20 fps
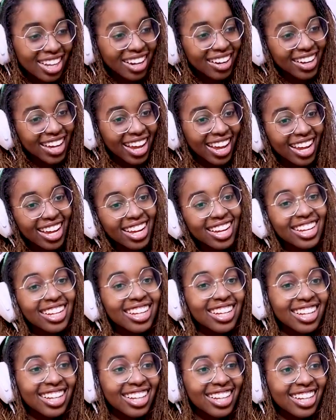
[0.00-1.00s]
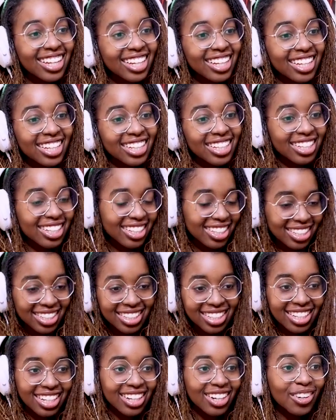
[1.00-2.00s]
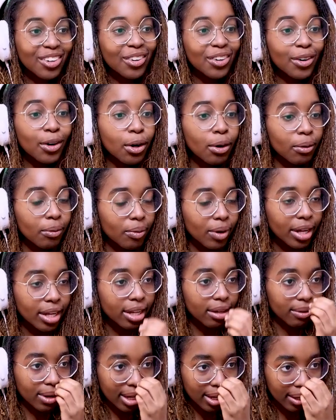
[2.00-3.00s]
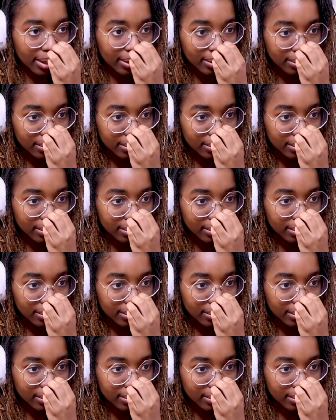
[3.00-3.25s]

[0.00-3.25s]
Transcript: Okay. 3, 2, 1. Oh, wait, what?